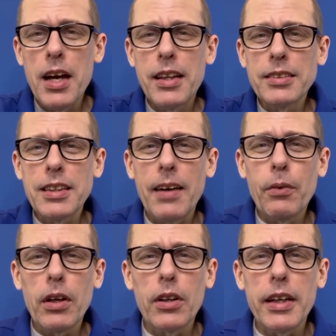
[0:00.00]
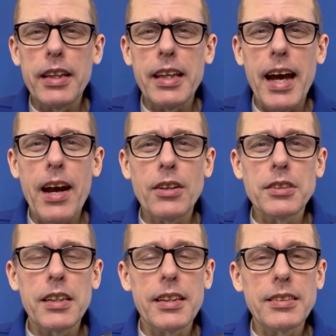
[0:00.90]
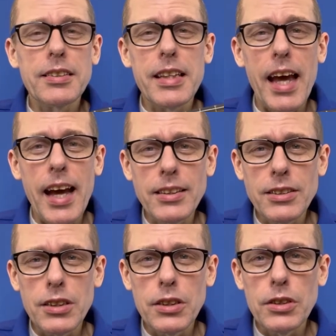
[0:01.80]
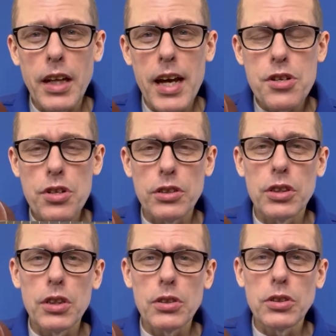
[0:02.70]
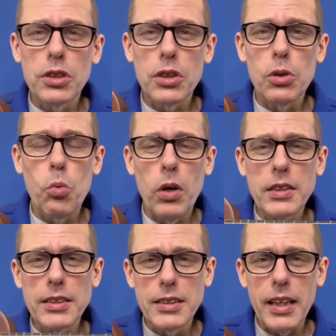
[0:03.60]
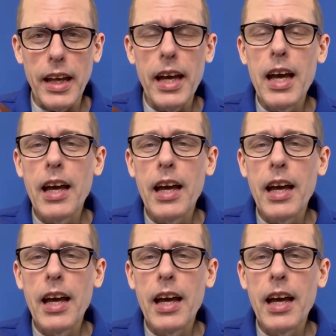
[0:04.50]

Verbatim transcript: This time we are looking at the Aiersi. This is the SU-001C.